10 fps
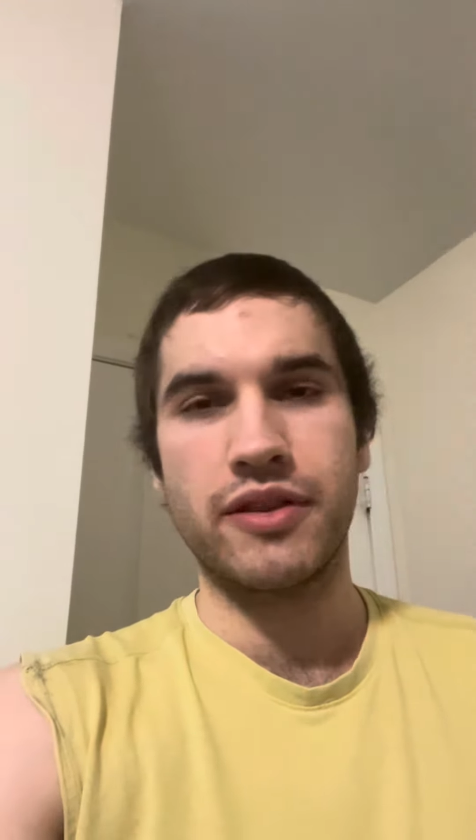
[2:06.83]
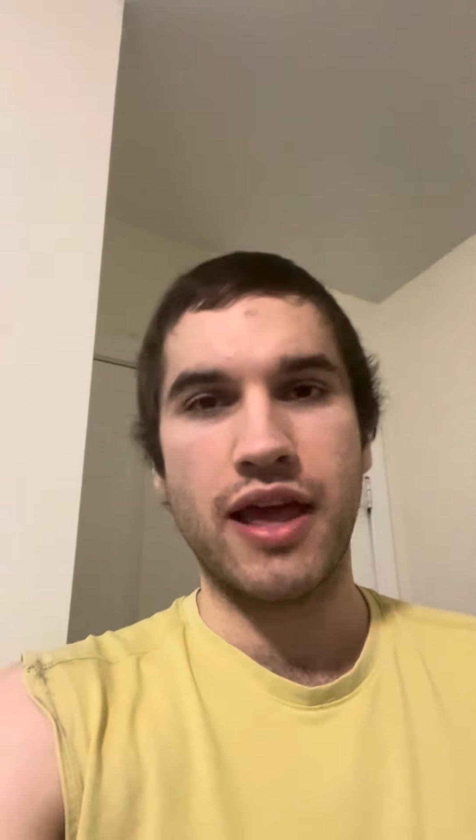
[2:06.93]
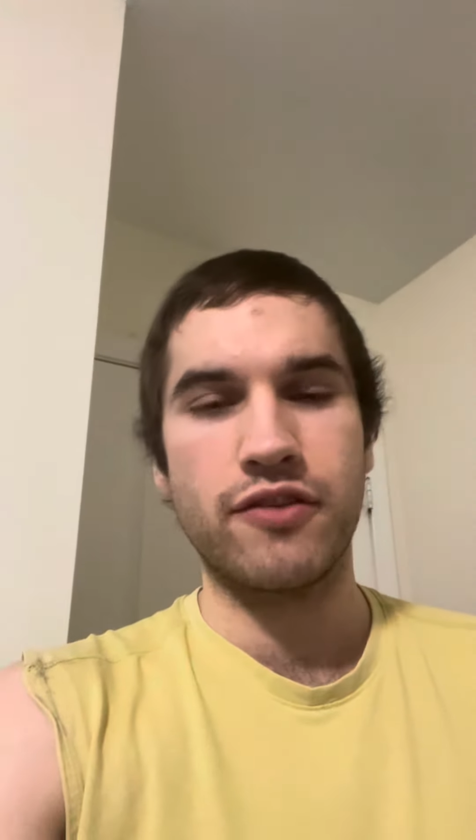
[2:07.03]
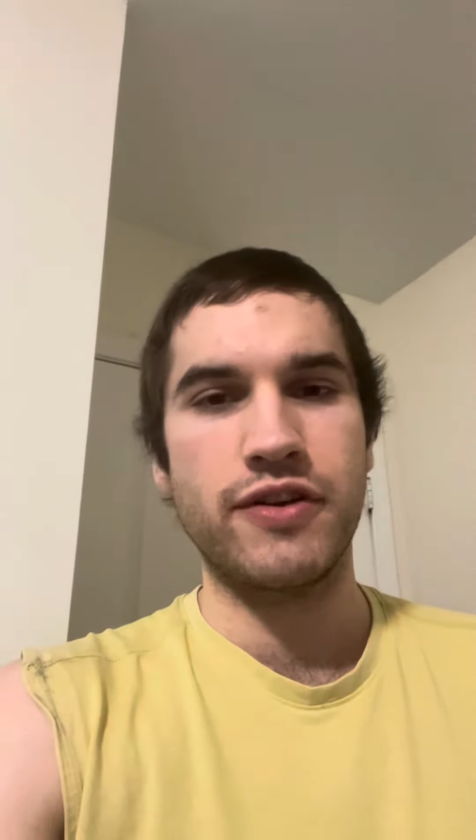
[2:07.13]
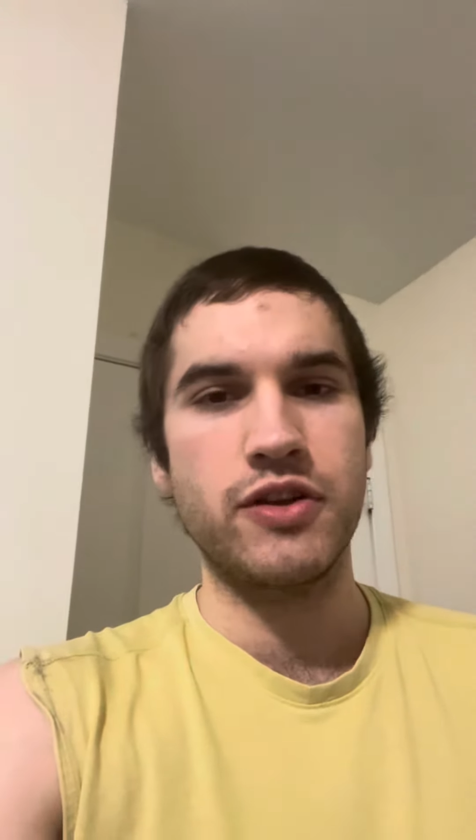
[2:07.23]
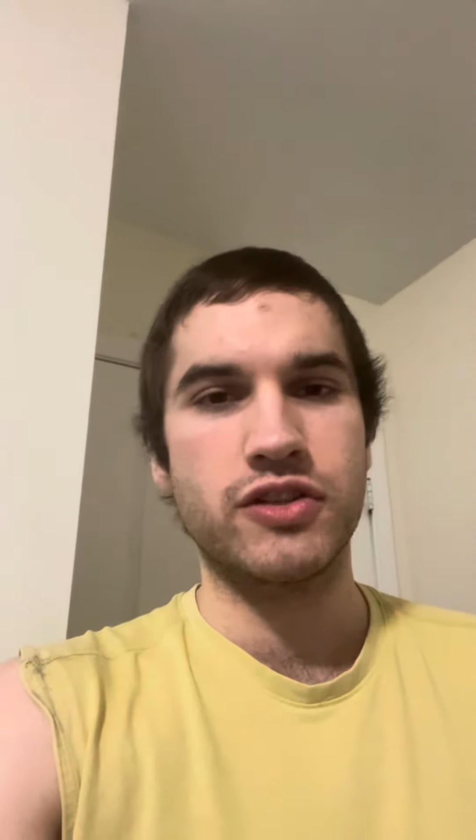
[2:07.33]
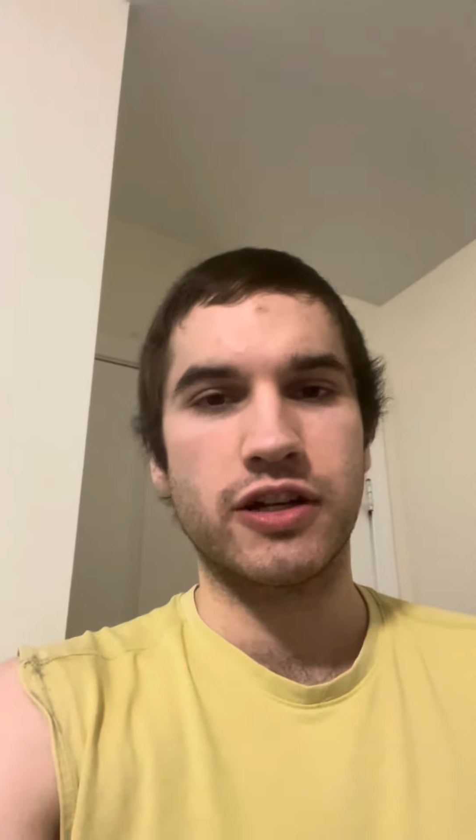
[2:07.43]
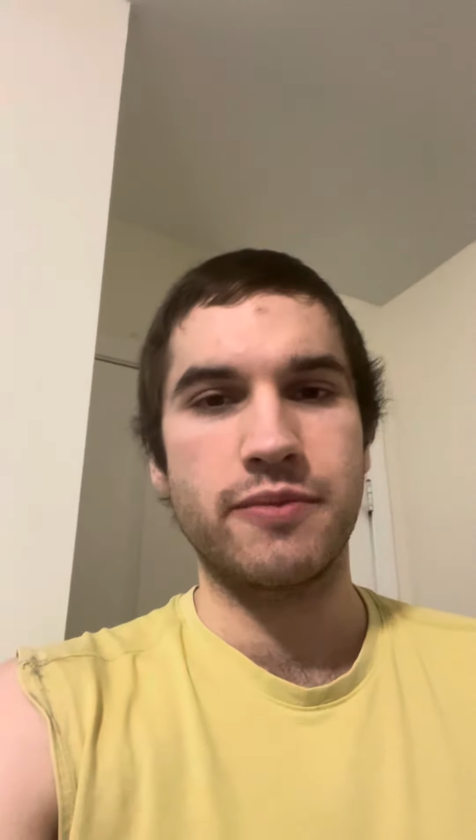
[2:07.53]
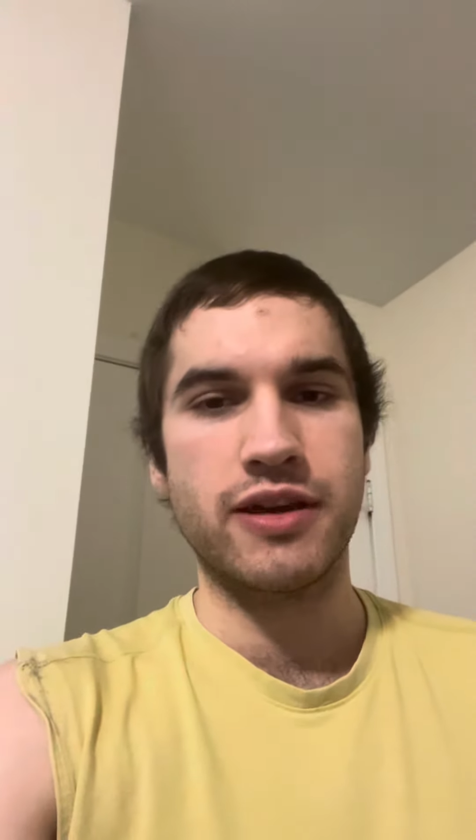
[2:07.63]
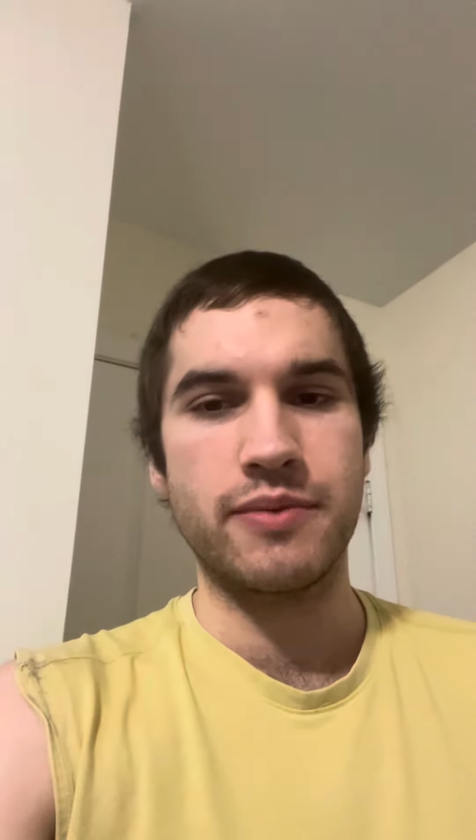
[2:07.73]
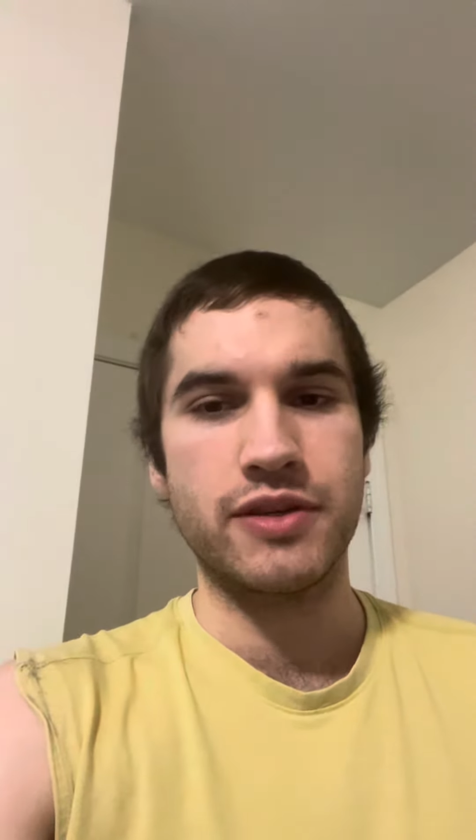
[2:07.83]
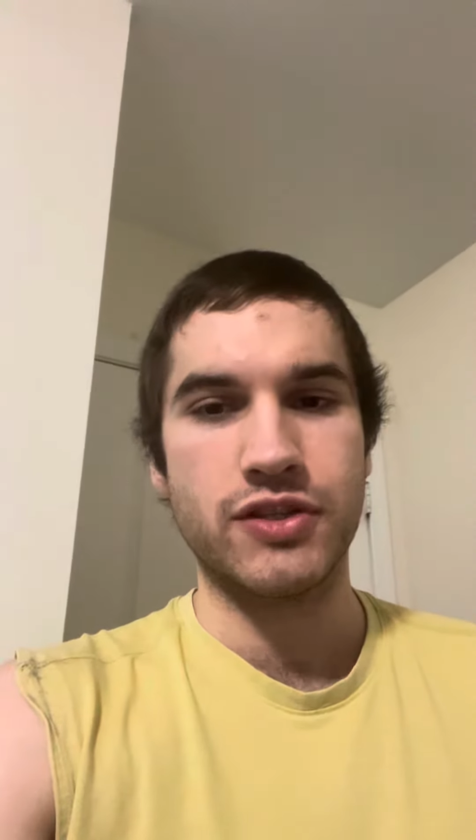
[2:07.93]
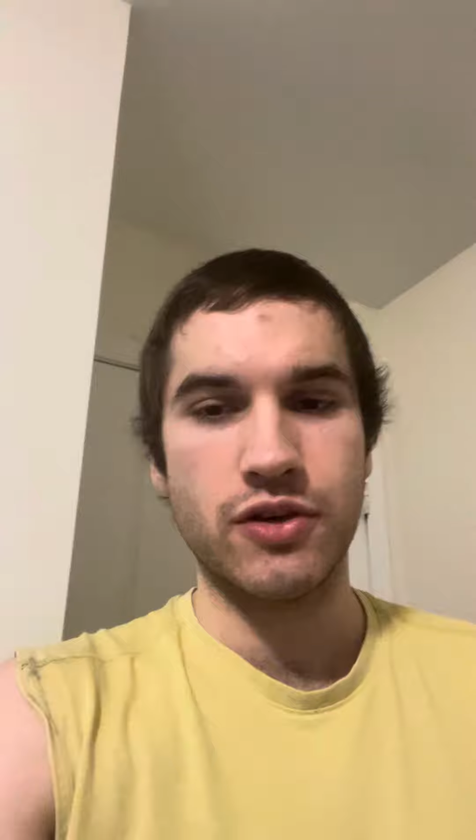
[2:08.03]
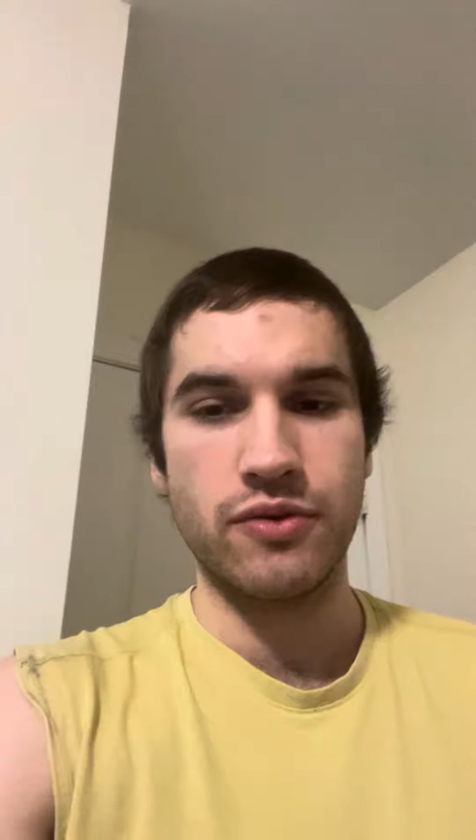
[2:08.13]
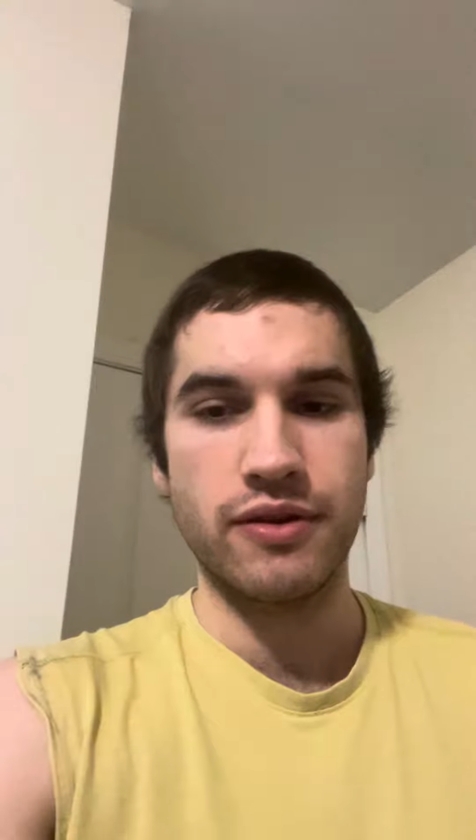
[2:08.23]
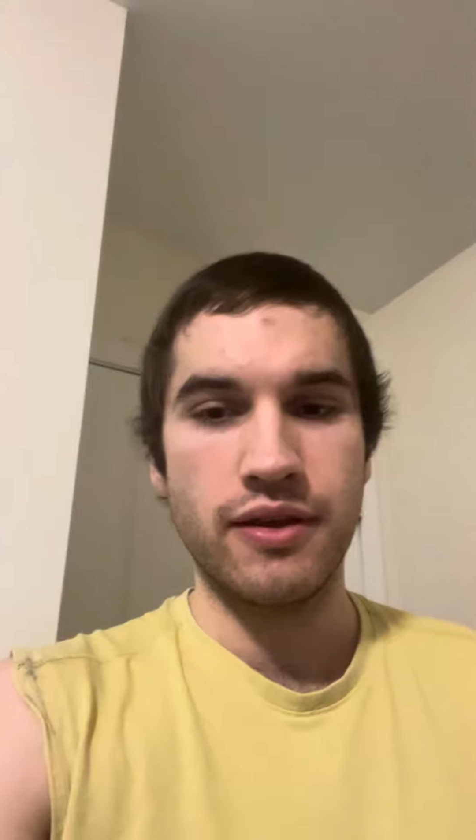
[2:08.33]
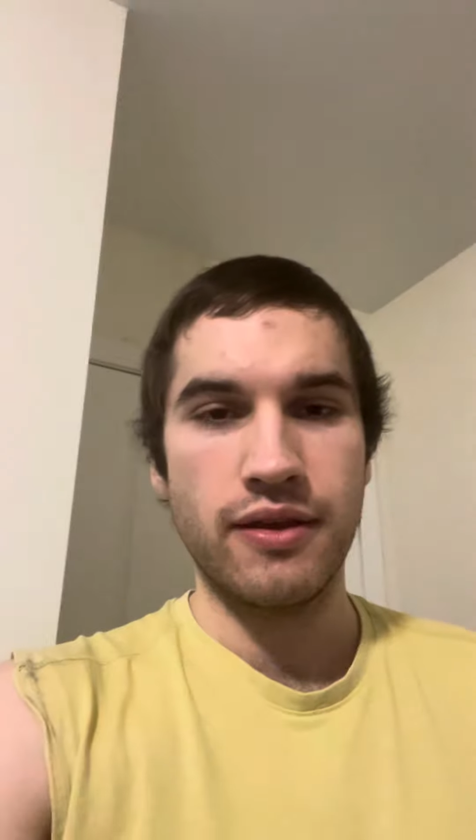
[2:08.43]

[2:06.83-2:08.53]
other videos are going to be coming soon.